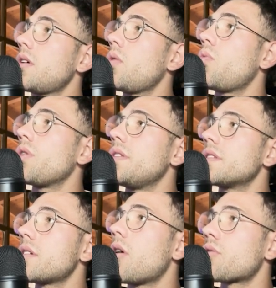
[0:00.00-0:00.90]
with this
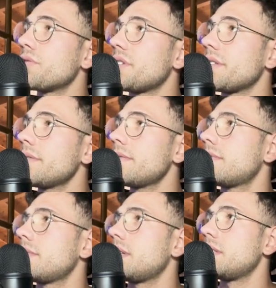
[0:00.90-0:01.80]
go routine
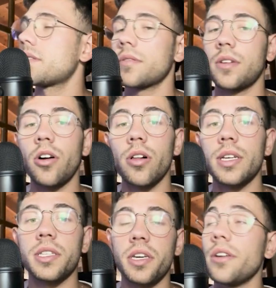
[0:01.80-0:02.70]
that is calling
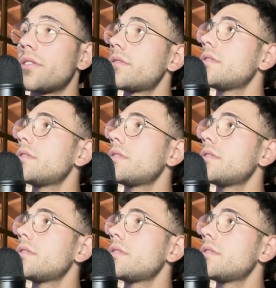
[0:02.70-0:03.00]
here.